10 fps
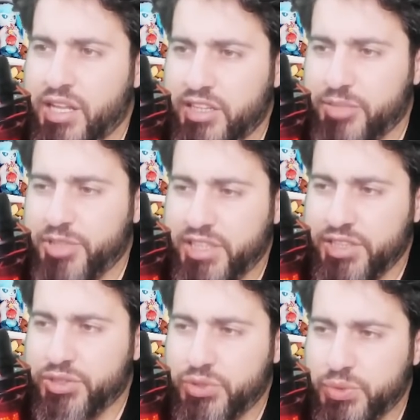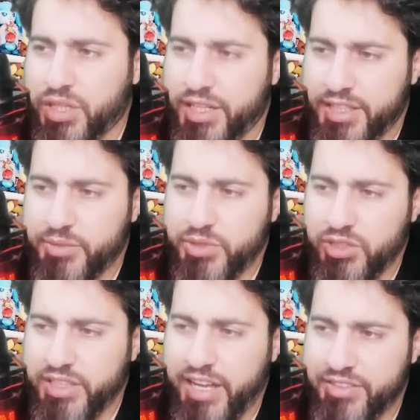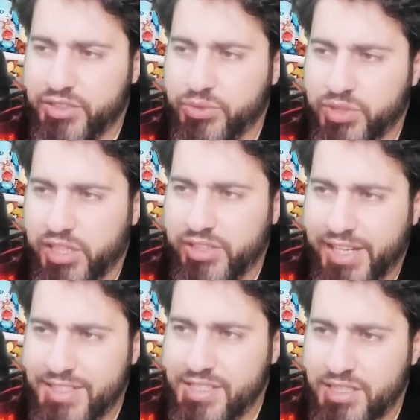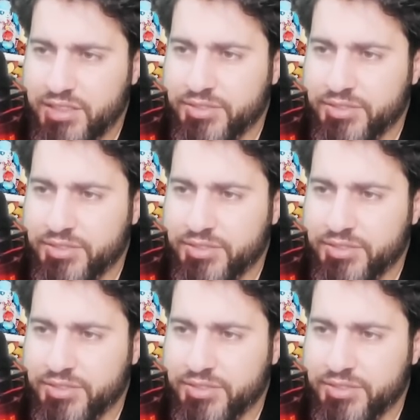They bring in Dugong, and we don't have a Dugong answer.